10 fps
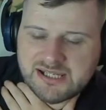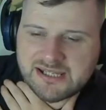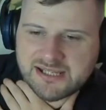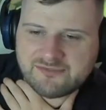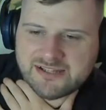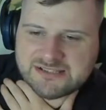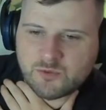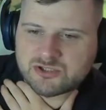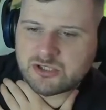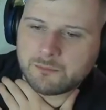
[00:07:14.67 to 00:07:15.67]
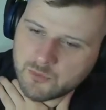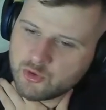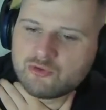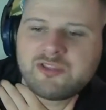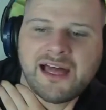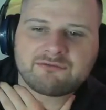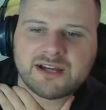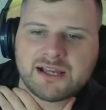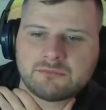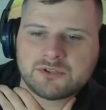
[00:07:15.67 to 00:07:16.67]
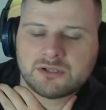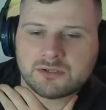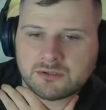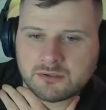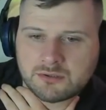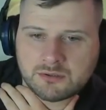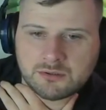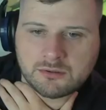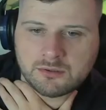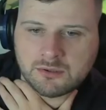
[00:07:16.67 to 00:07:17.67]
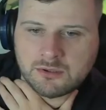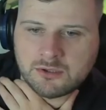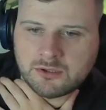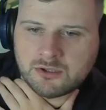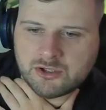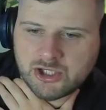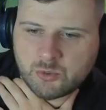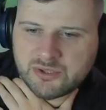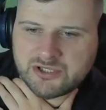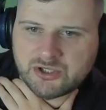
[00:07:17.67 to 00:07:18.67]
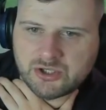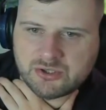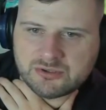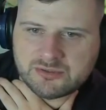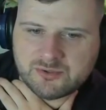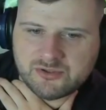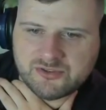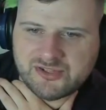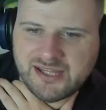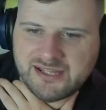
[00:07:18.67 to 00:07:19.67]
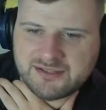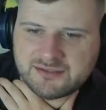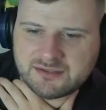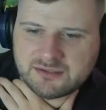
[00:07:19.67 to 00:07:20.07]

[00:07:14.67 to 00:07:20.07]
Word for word: click this one to move that round. No, we're not, because that